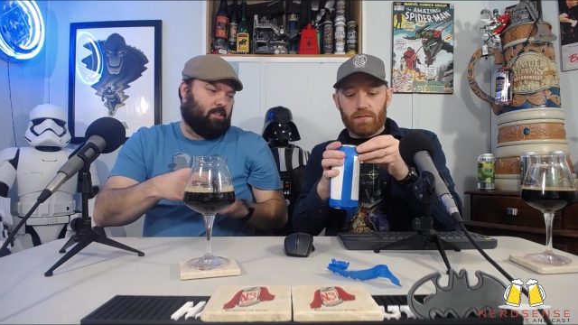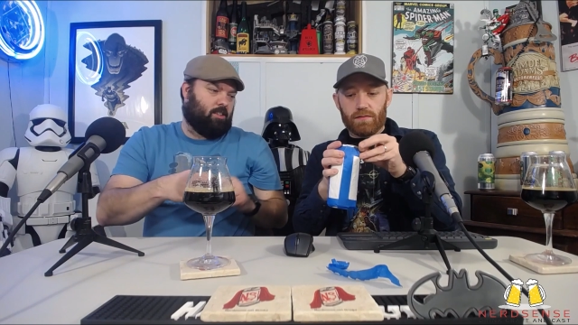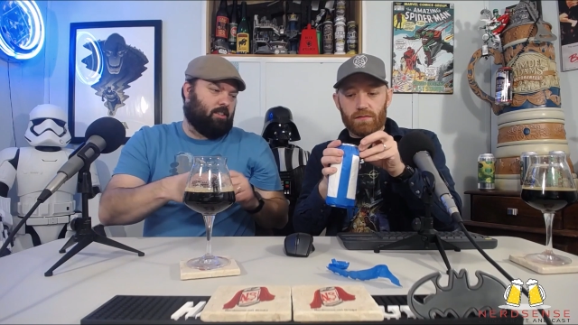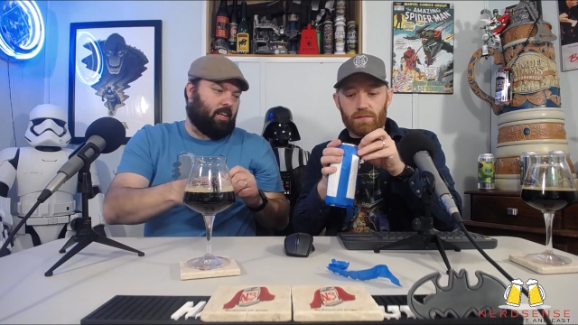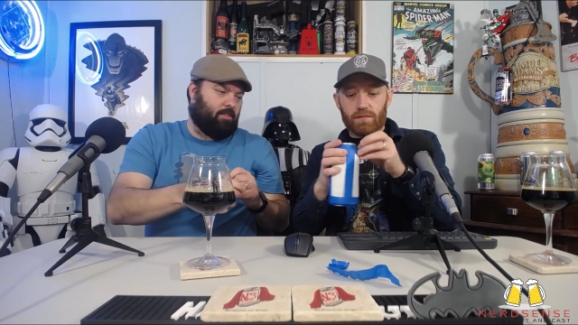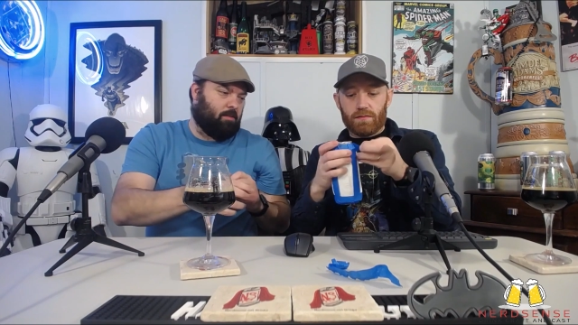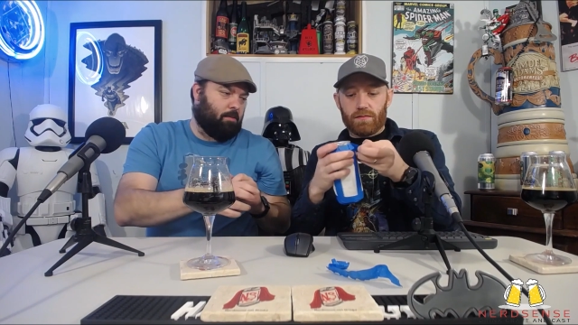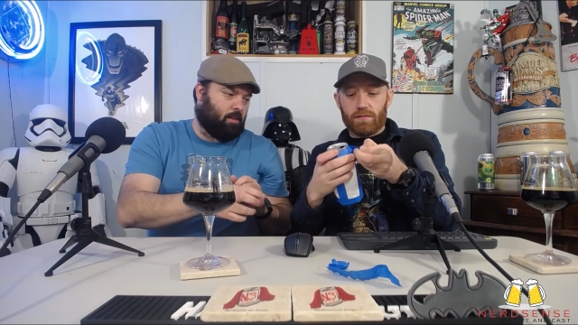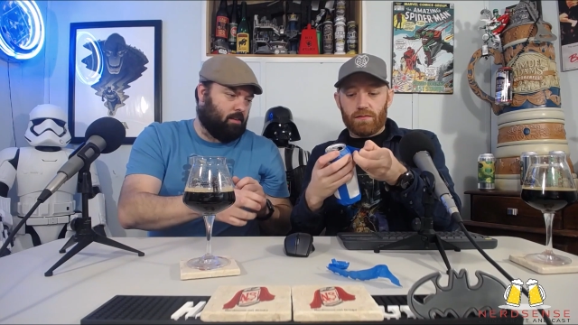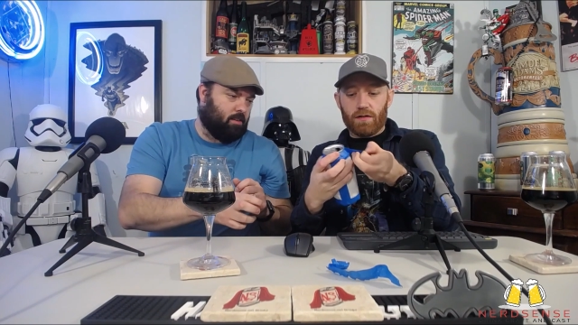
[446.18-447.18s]
Speaker 1: Just take it
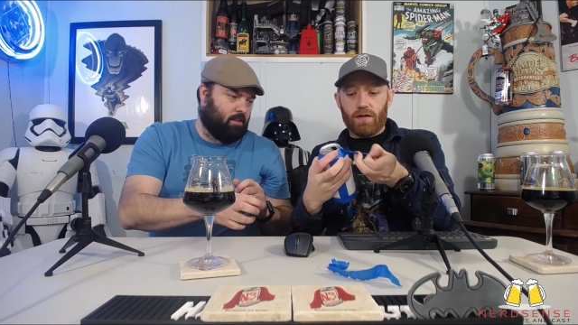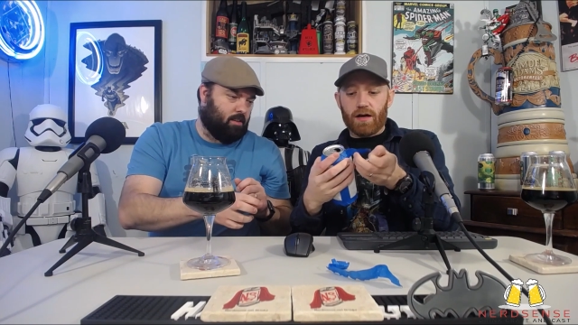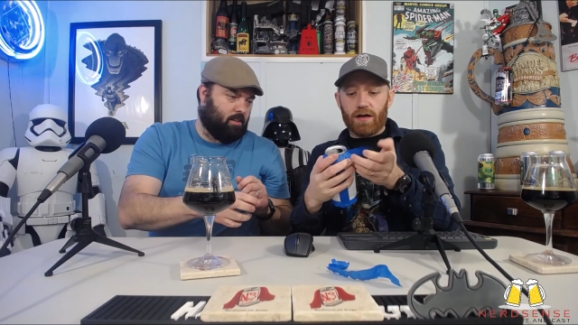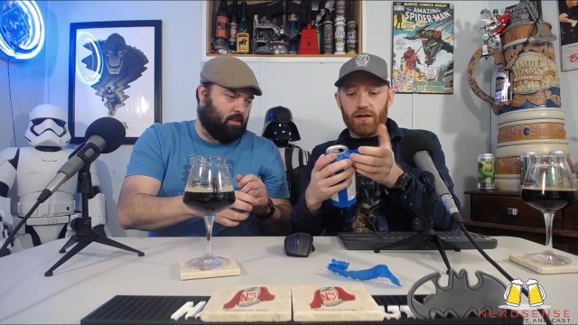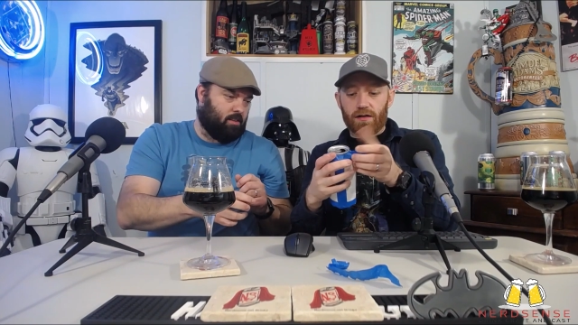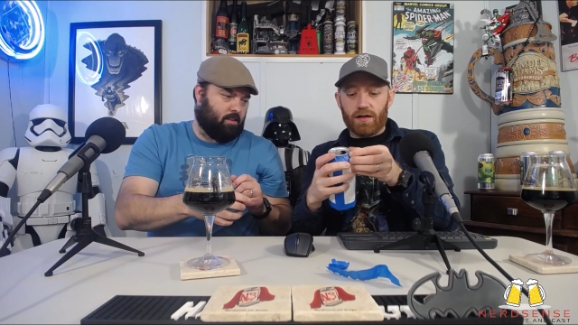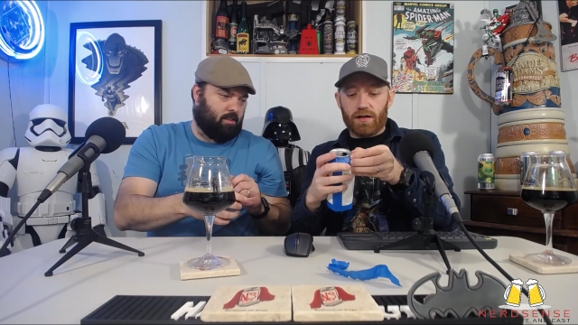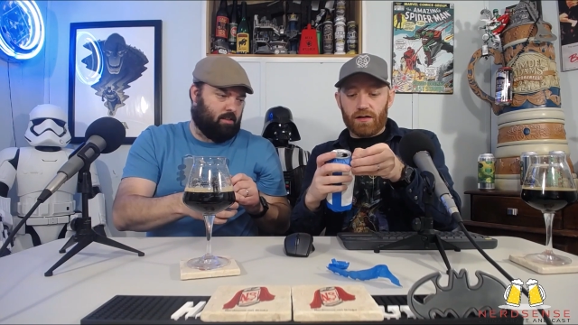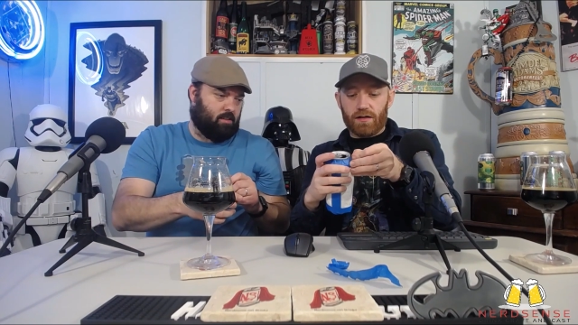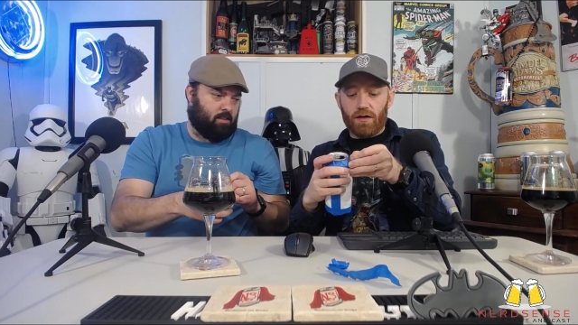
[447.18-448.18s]
from the Oh, I got it. I
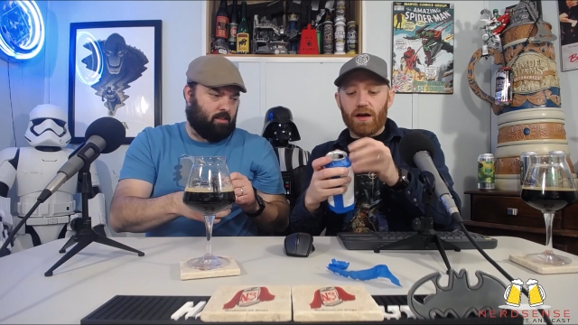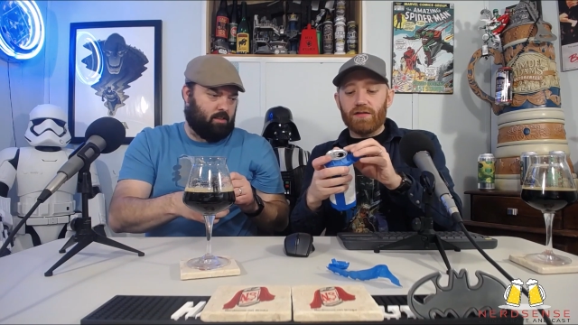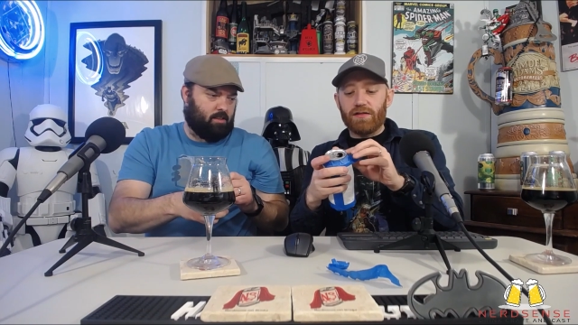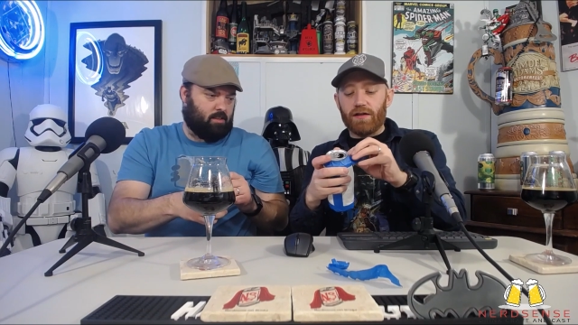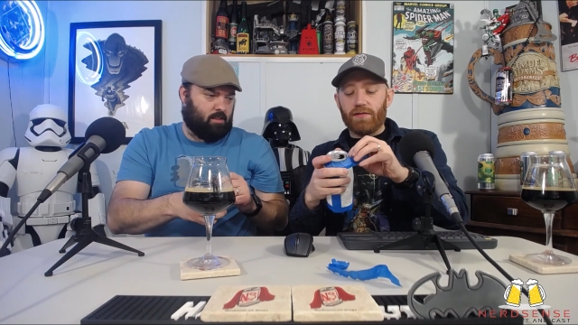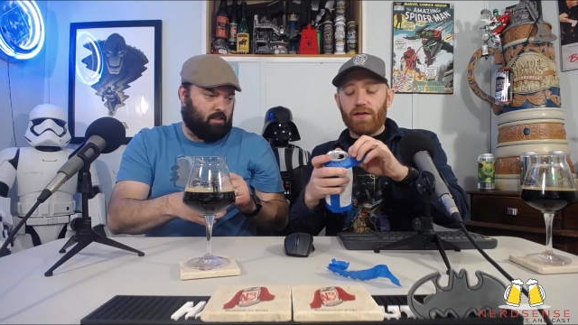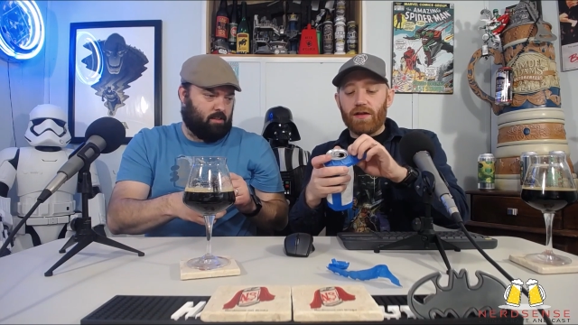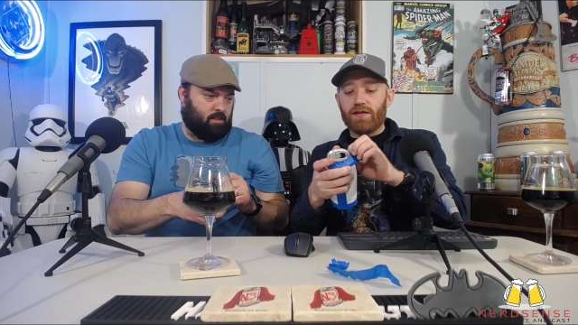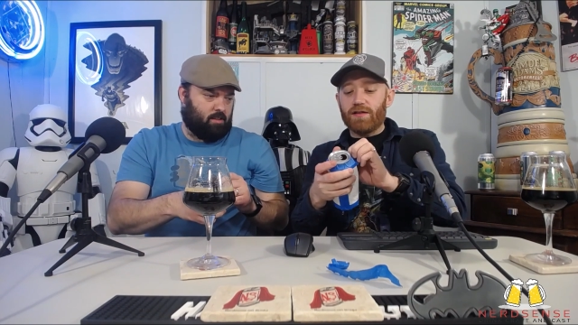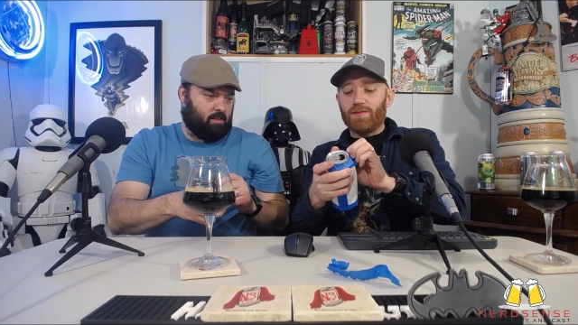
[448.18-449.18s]
got it. Oh, I guess yeah,
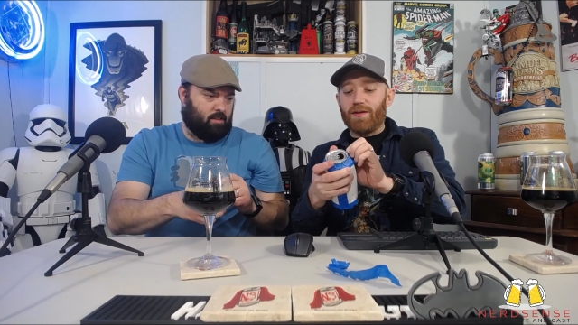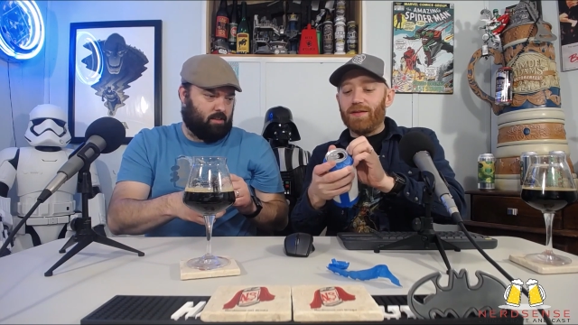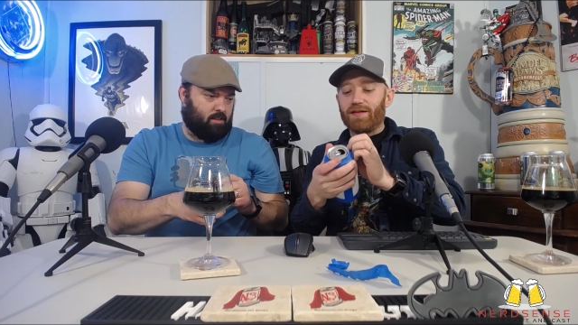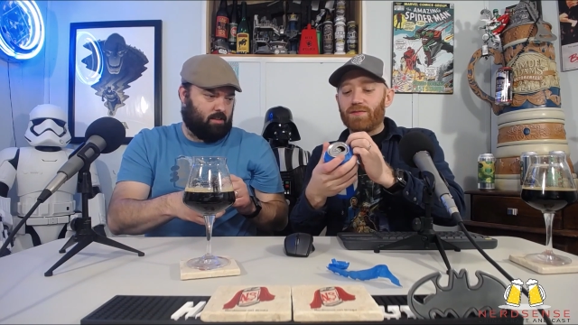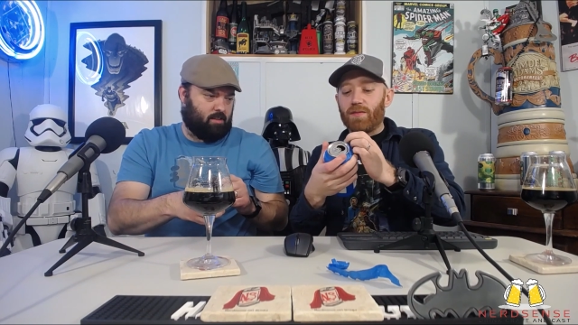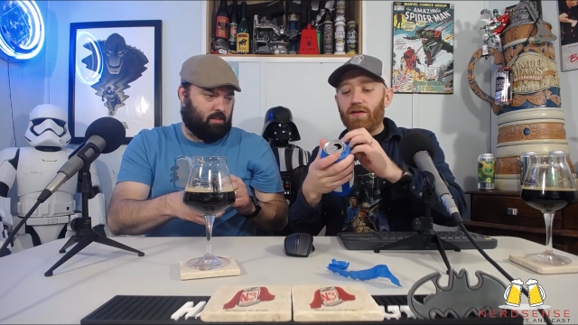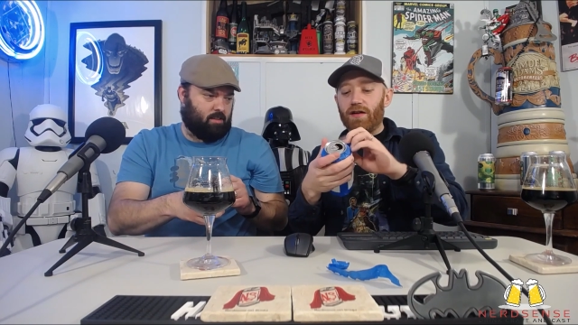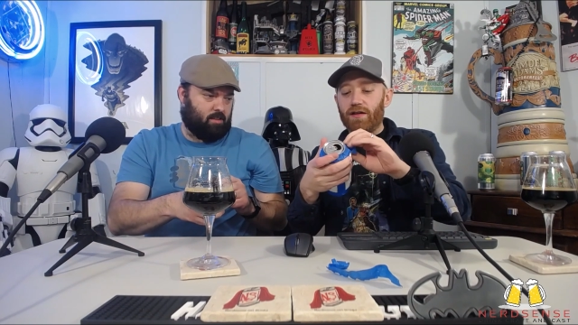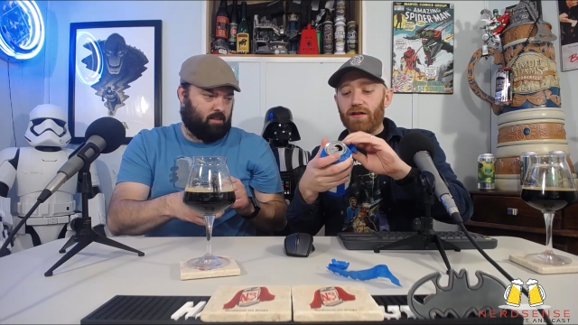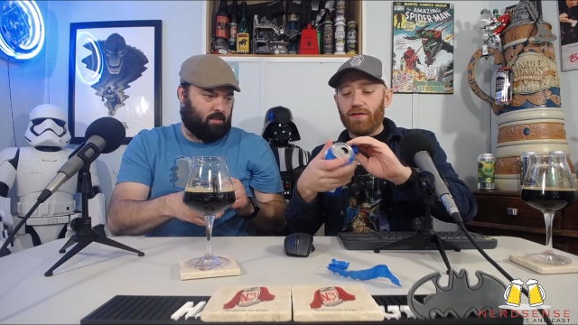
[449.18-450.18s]
yeah. That's probably a smarter
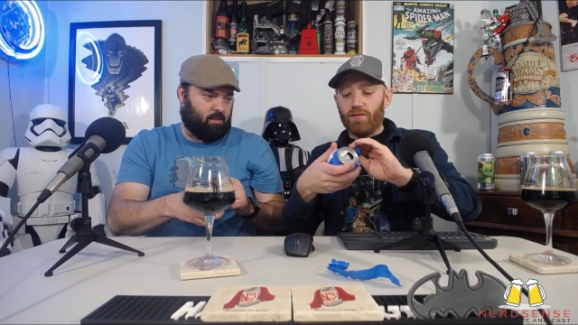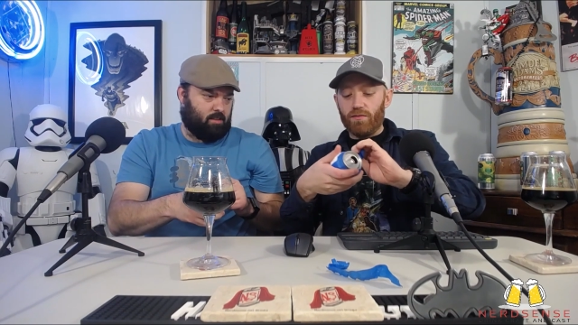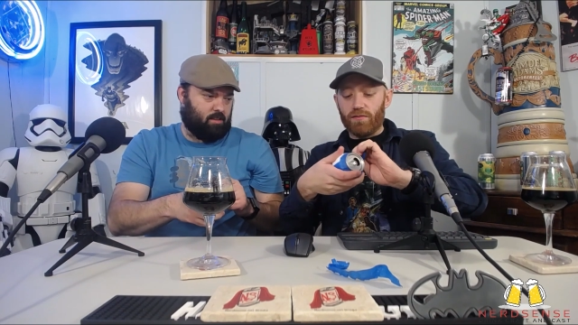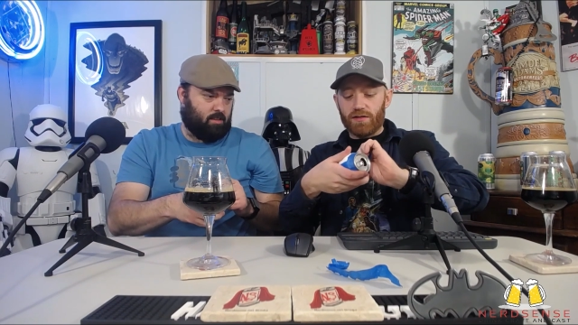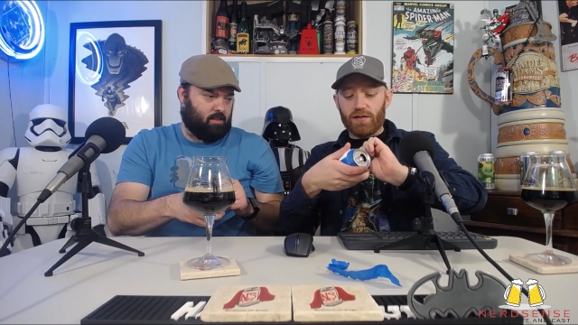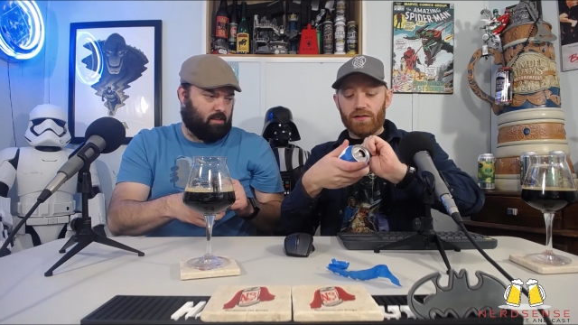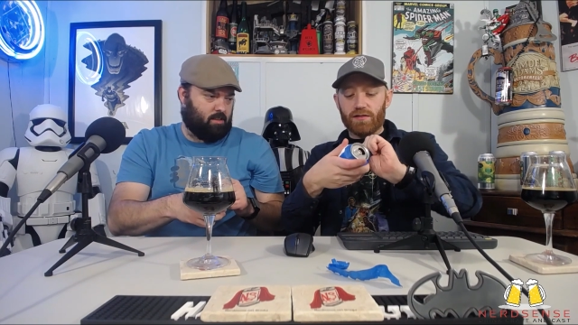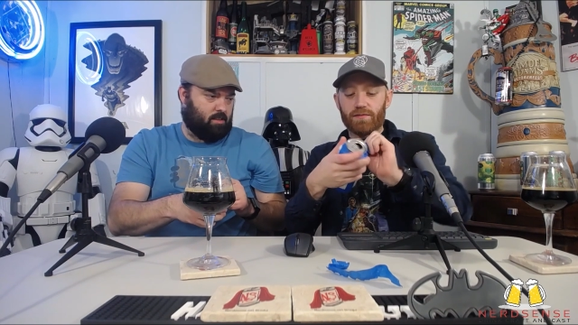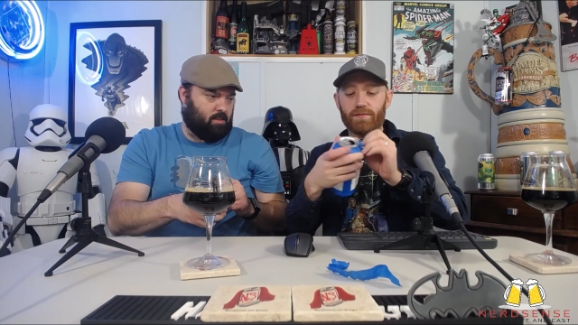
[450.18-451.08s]
idea. Huh? Ooh, what's this?